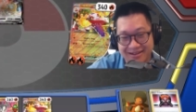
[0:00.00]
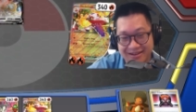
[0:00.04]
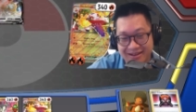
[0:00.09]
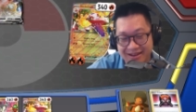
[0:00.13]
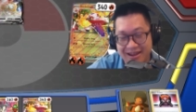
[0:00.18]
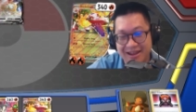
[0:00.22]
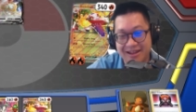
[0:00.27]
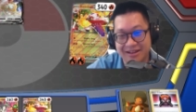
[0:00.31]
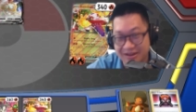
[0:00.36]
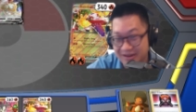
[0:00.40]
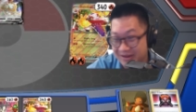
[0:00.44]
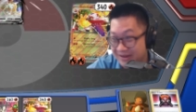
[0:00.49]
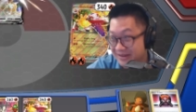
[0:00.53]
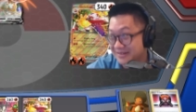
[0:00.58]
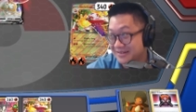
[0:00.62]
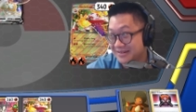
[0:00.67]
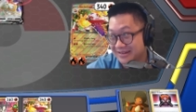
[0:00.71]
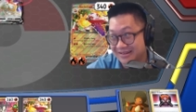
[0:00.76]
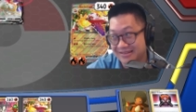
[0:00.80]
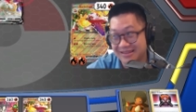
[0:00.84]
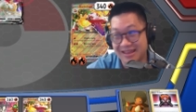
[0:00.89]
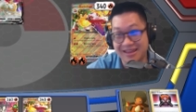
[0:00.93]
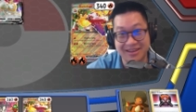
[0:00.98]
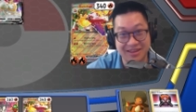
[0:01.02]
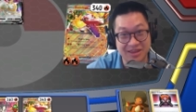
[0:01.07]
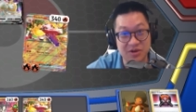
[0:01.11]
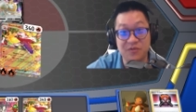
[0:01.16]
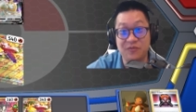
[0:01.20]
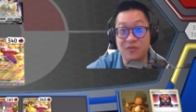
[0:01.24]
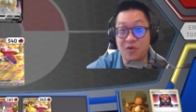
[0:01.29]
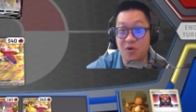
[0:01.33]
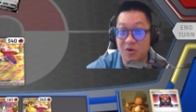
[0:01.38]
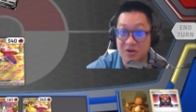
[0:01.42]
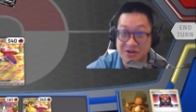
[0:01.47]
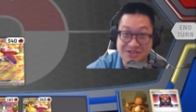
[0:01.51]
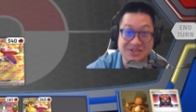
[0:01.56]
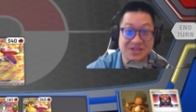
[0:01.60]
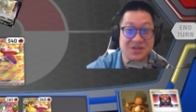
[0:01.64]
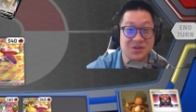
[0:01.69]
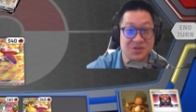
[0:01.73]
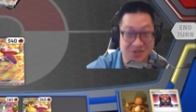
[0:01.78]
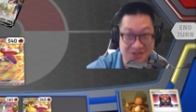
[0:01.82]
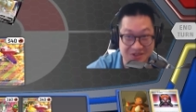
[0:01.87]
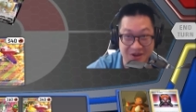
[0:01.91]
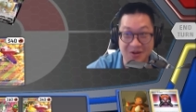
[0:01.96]
And thank you for a
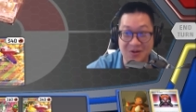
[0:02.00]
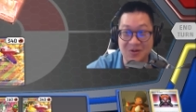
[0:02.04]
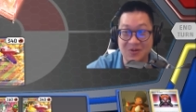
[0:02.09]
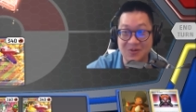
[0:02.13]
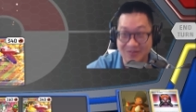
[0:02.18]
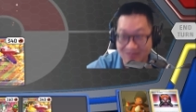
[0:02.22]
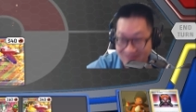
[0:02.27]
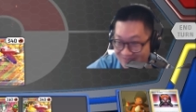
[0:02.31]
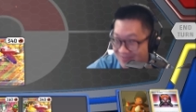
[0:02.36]
Seal Stone.